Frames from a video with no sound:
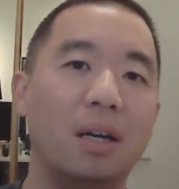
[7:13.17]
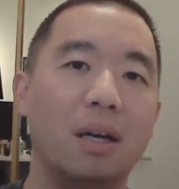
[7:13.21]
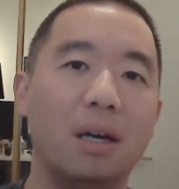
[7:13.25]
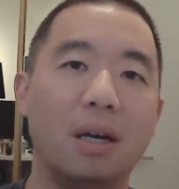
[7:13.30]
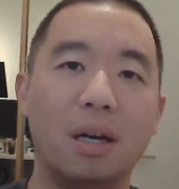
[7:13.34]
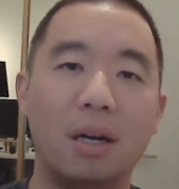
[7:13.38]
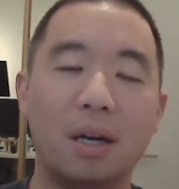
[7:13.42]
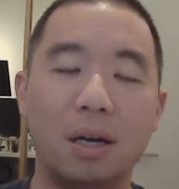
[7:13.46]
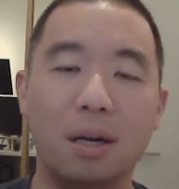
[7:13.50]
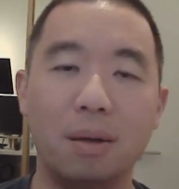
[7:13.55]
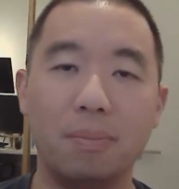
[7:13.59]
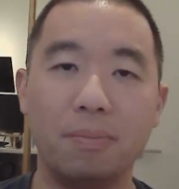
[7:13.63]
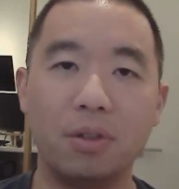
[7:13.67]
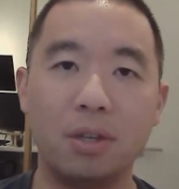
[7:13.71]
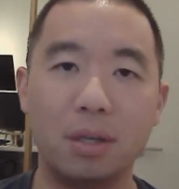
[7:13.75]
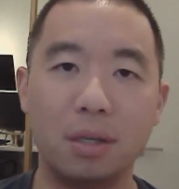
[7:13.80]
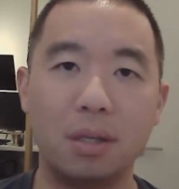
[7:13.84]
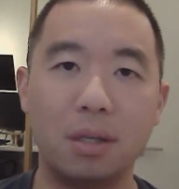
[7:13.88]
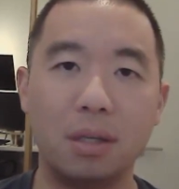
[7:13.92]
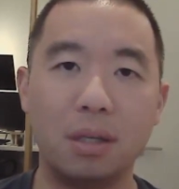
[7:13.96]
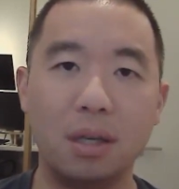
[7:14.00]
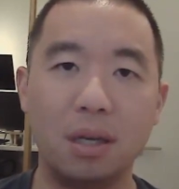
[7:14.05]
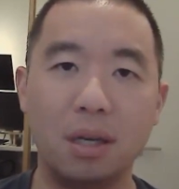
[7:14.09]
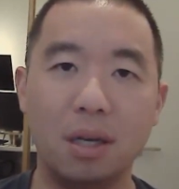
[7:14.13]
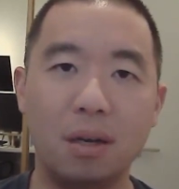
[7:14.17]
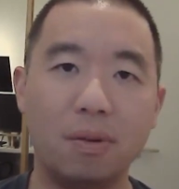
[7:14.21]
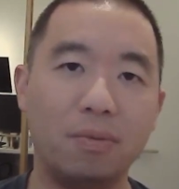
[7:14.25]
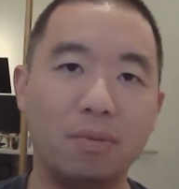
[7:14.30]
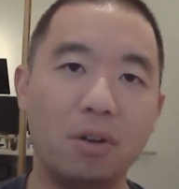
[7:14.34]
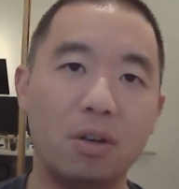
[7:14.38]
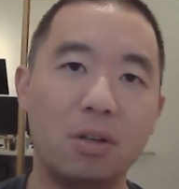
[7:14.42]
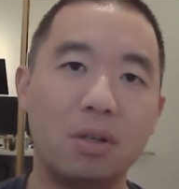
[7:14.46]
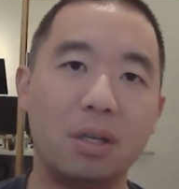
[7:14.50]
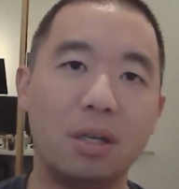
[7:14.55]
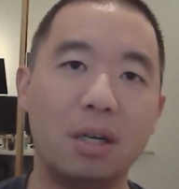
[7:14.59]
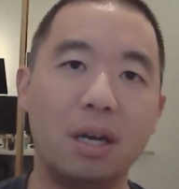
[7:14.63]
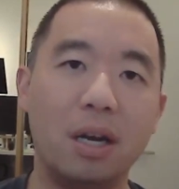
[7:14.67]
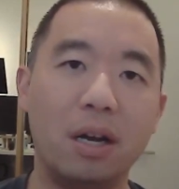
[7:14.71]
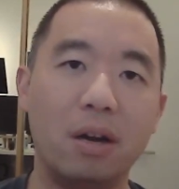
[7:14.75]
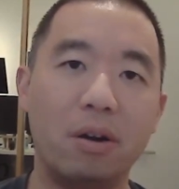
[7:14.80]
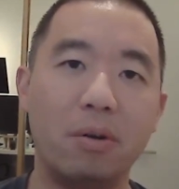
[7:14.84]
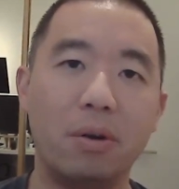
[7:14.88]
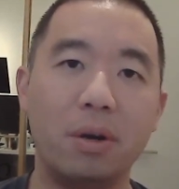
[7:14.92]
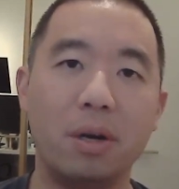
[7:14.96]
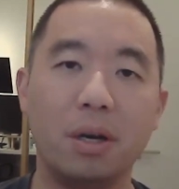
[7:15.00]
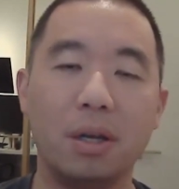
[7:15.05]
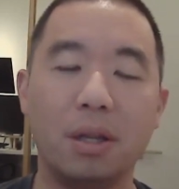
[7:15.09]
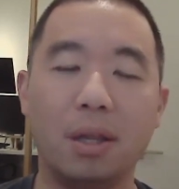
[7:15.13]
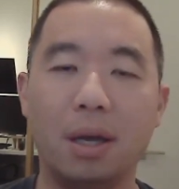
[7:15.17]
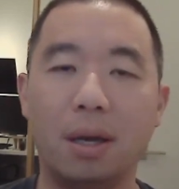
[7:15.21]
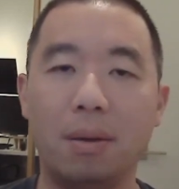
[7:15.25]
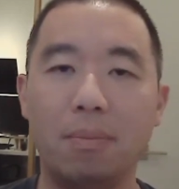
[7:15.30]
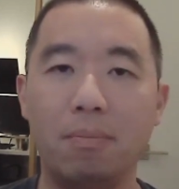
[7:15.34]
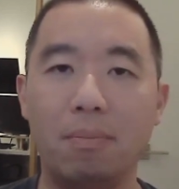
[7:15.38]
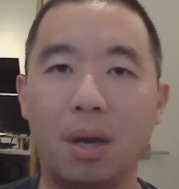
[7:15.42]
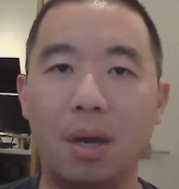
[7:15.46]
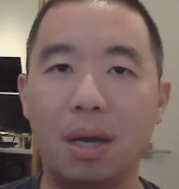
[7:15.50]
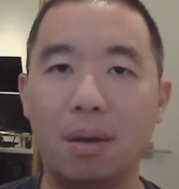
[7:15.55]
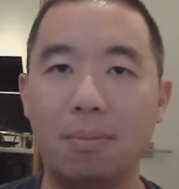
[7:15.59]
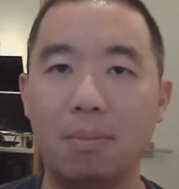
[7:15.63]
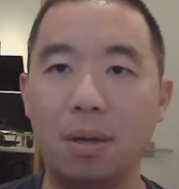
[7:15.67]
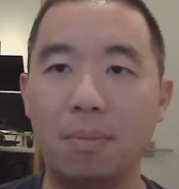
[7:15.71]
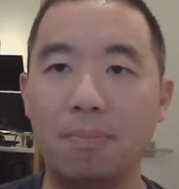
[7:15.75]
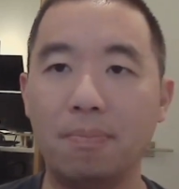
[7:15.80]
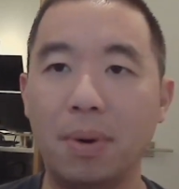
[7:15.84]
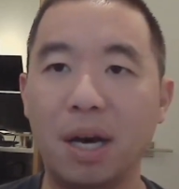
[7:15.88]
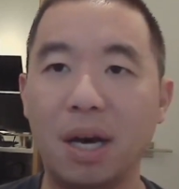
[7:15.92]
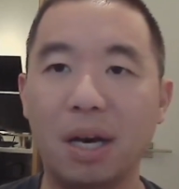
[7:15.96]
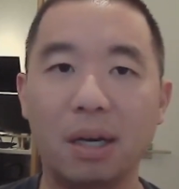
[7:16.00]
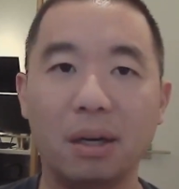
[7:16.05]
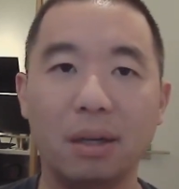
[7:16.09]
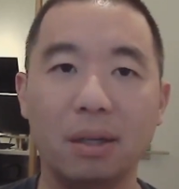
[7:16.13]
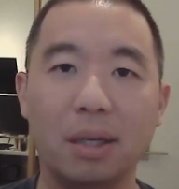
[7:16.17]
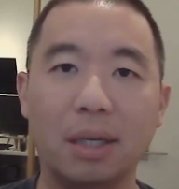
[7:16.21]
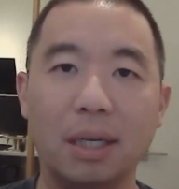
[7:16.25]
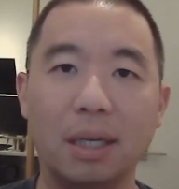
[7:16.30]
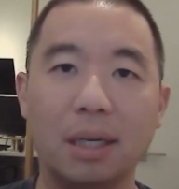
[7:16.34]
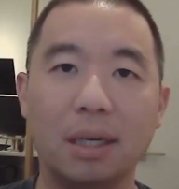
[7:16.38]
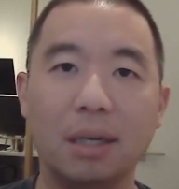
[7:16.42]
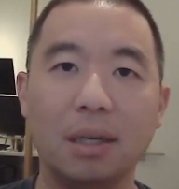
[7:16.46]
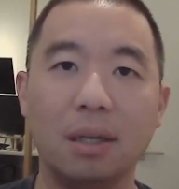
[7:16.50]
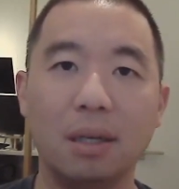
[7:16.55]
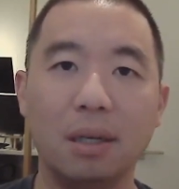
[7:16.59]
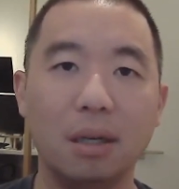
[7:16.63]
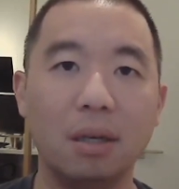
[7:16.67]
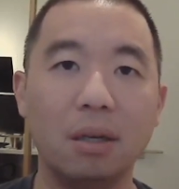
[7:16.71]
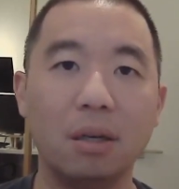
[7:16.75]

to see if there's an area that may be puddling